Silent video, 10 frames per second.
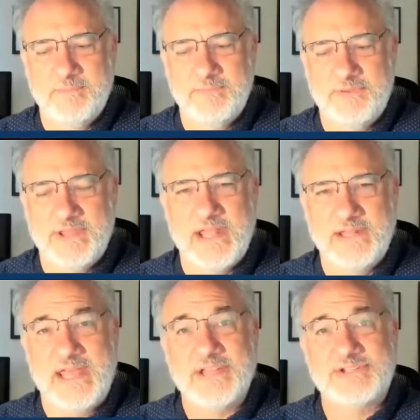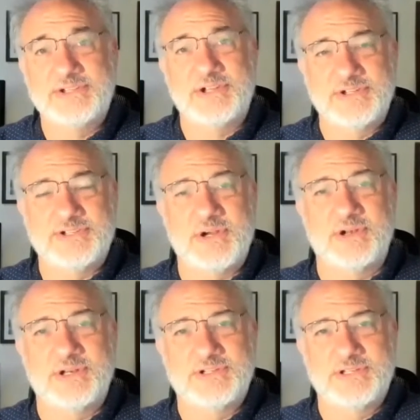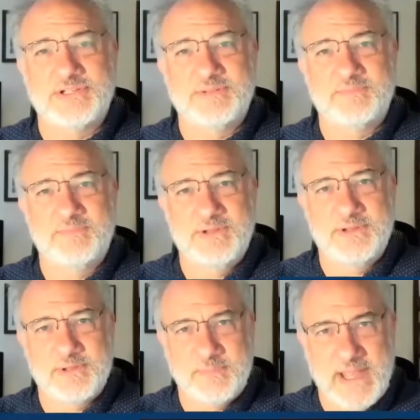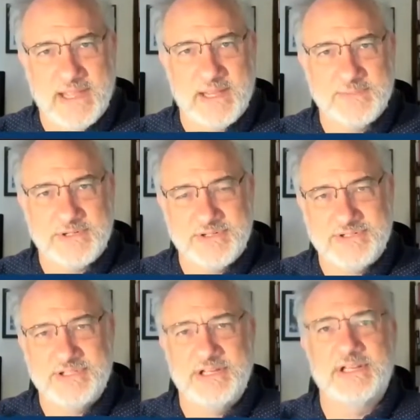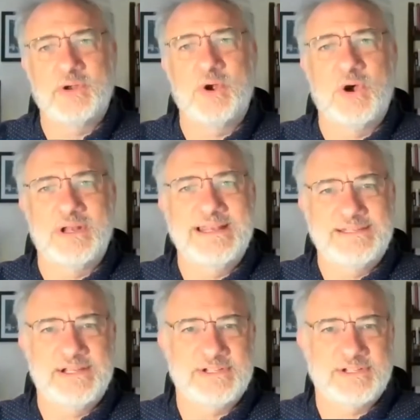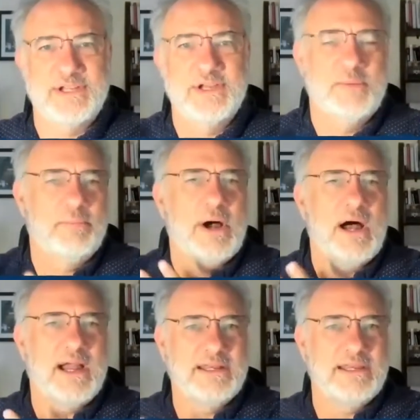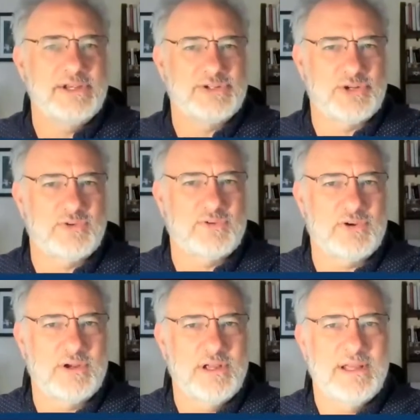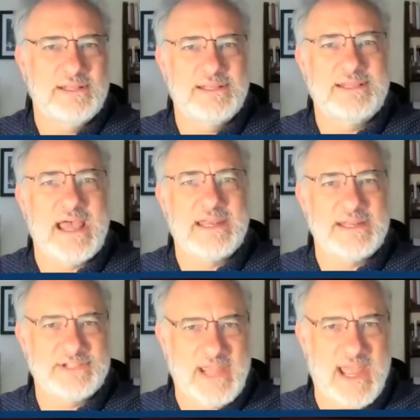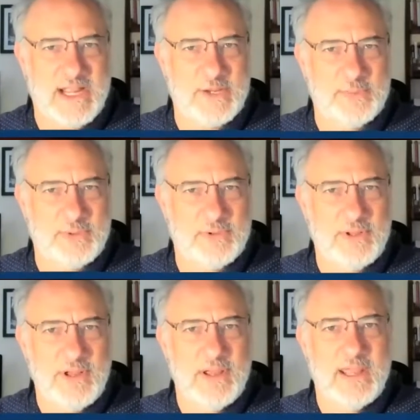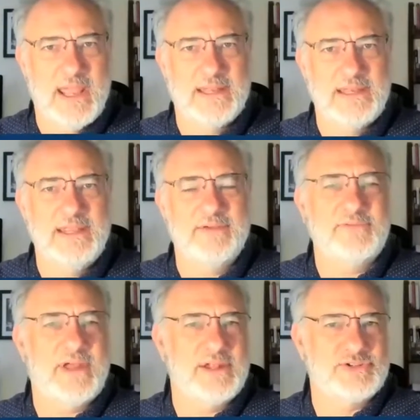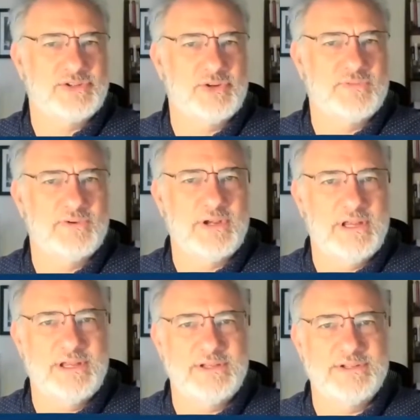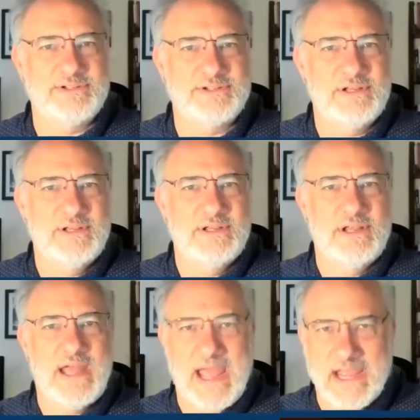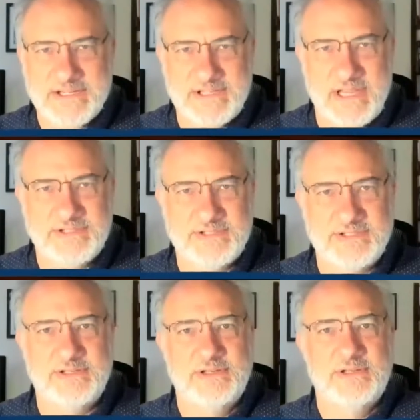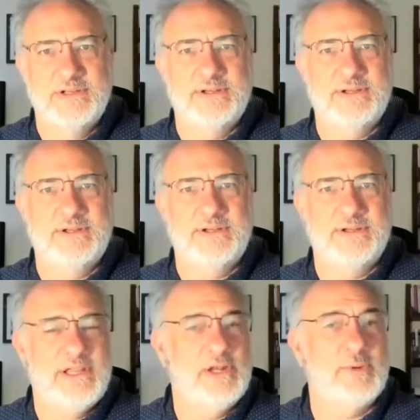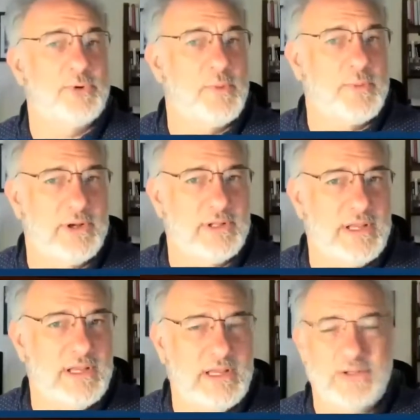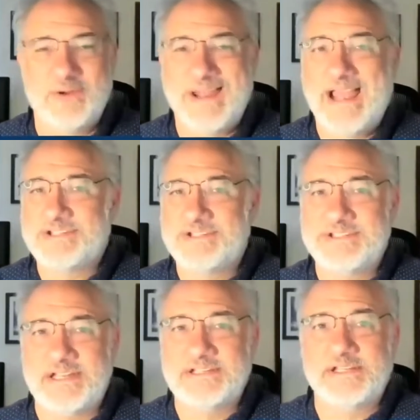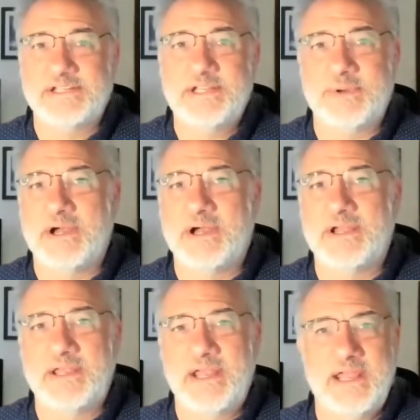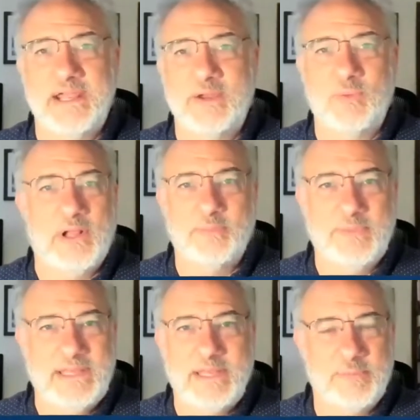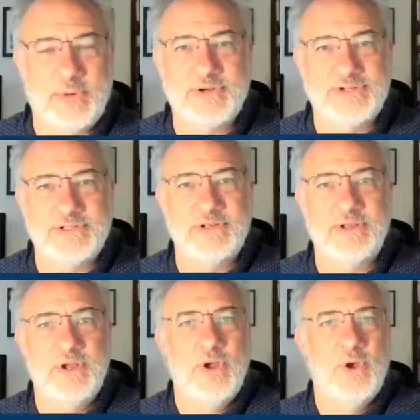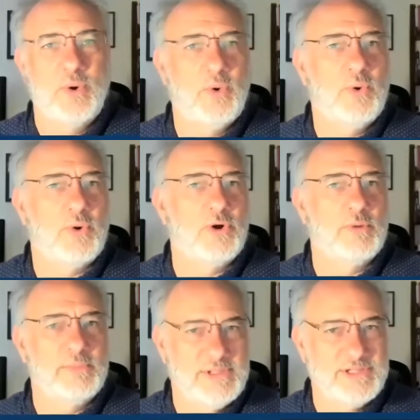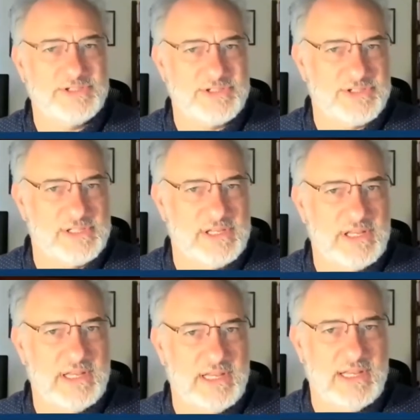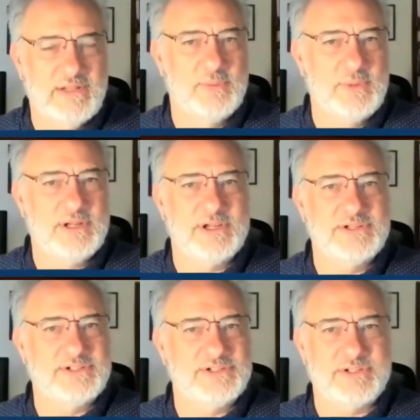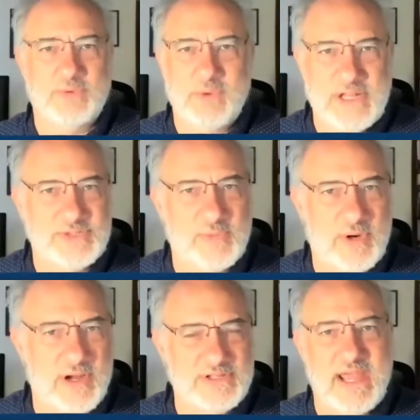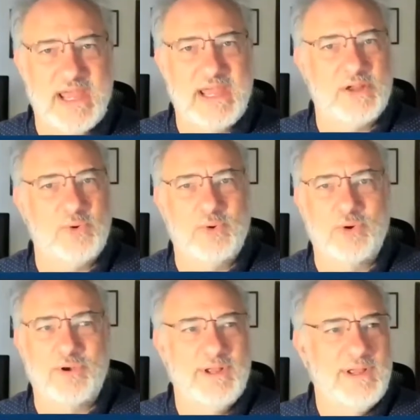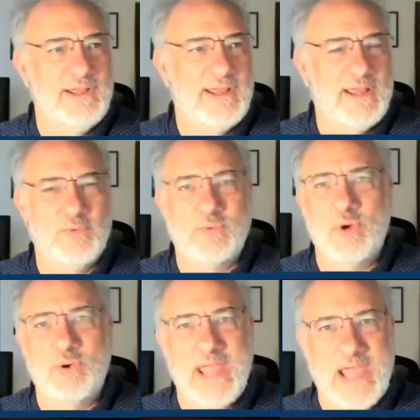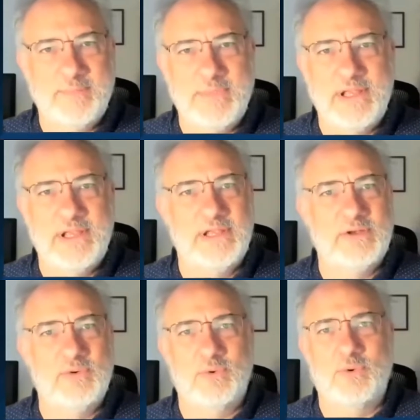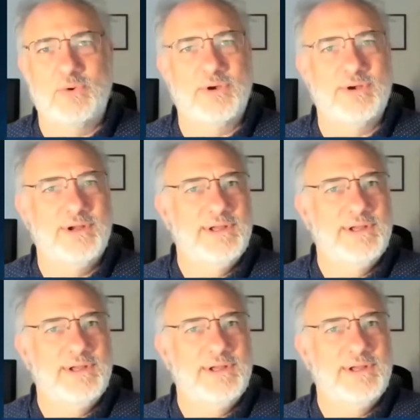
that that's the concern is that the that the backups are sitting there on a disk behind a server that is hackable and if that server is accessed uh, inappropriately either accidentally by a well-meaning person or maliciously, either because it's a ransomware attack or a rogue admin, or